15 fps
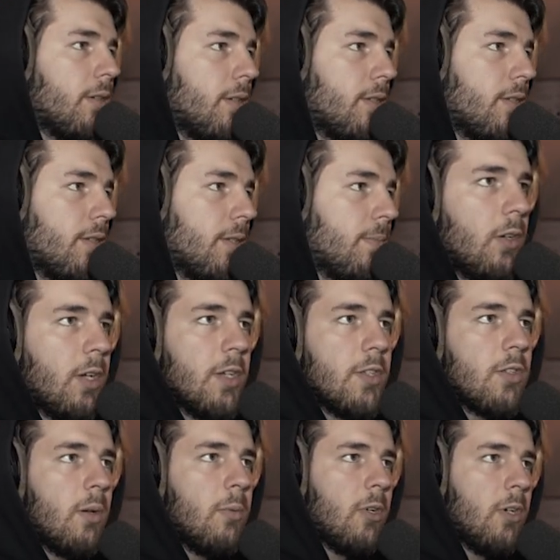Let's see. Okay,
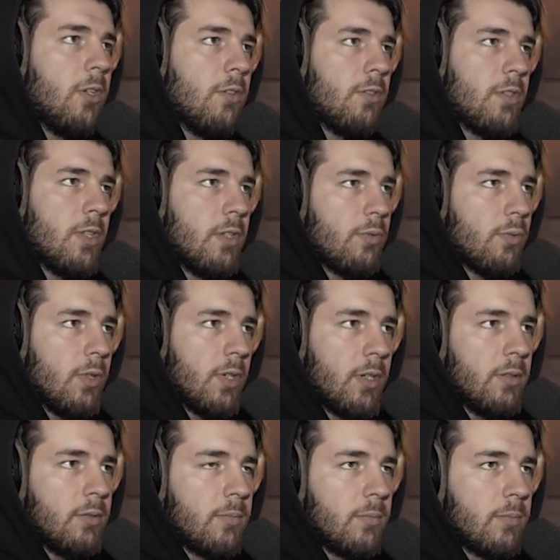so I'm gonna use this one